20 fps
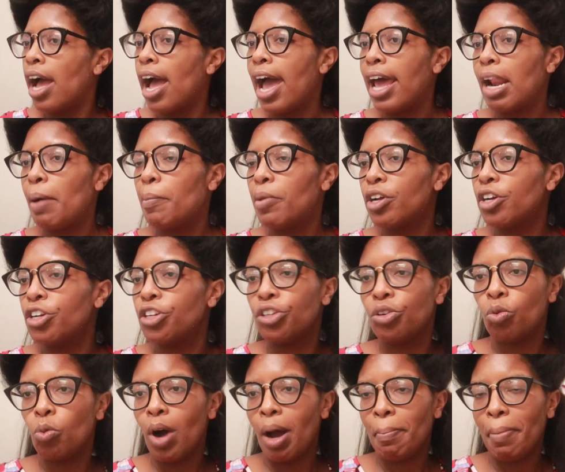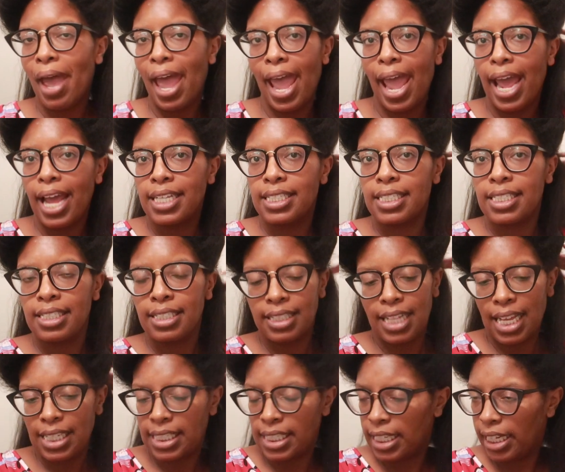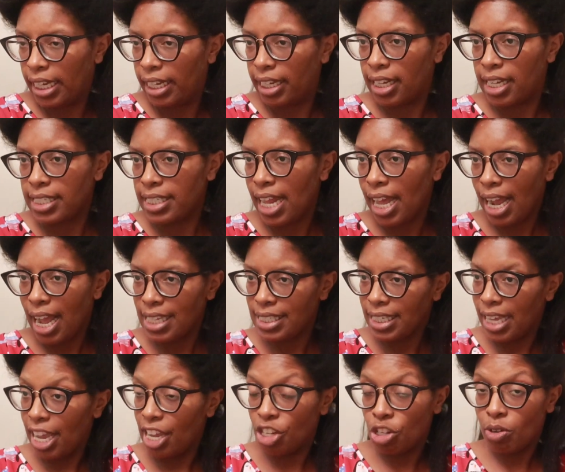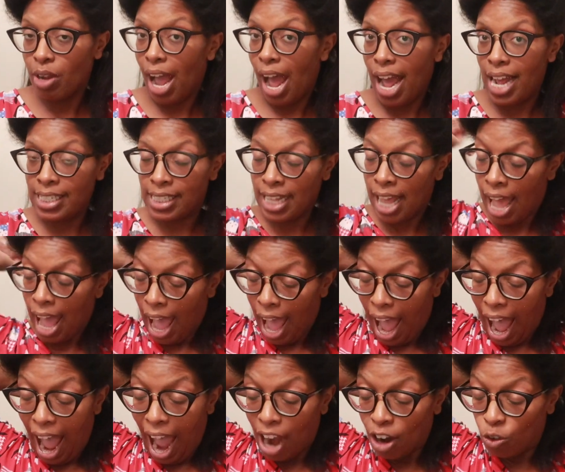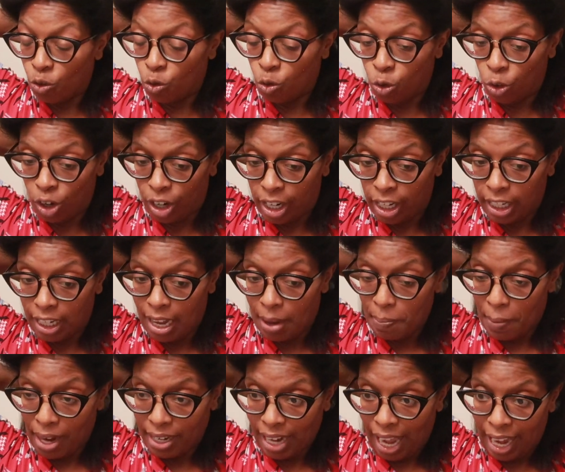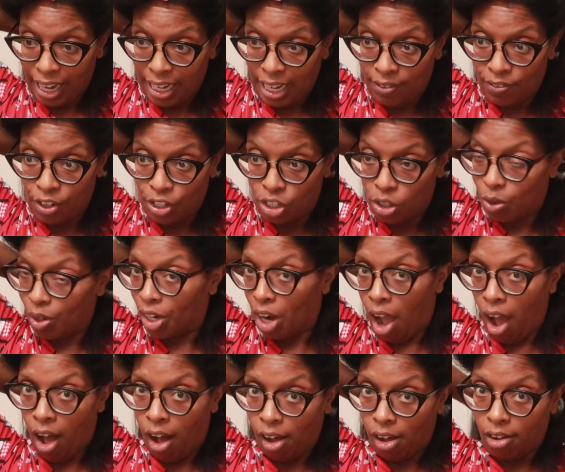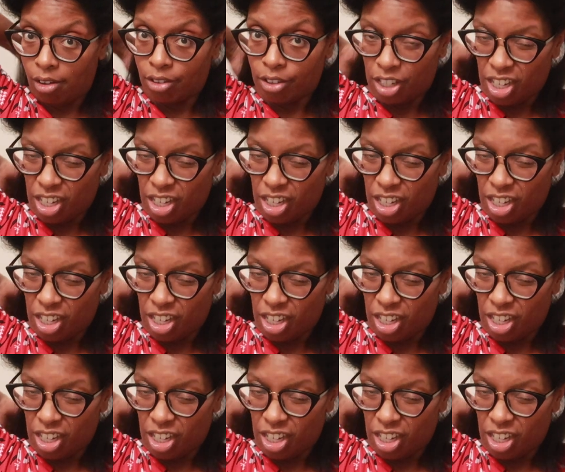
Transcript: And I'm gonna do one pass, that's it. Cause like I said, and you guys, I really may not even do it all.